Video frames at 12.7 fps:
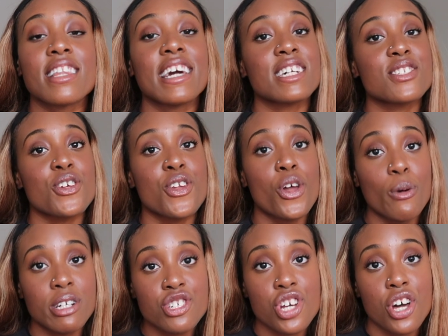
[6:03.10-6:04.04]
they get to
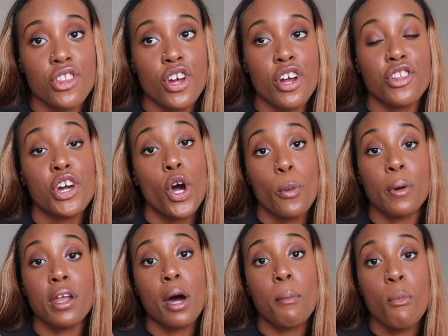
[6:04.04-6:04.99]
know each other, they
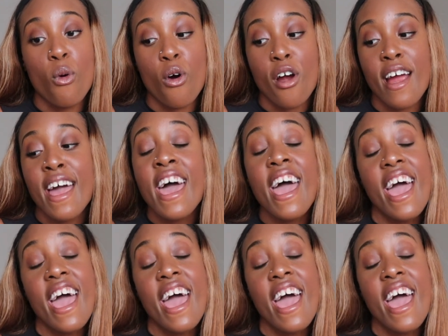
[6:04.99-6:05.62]
open up more,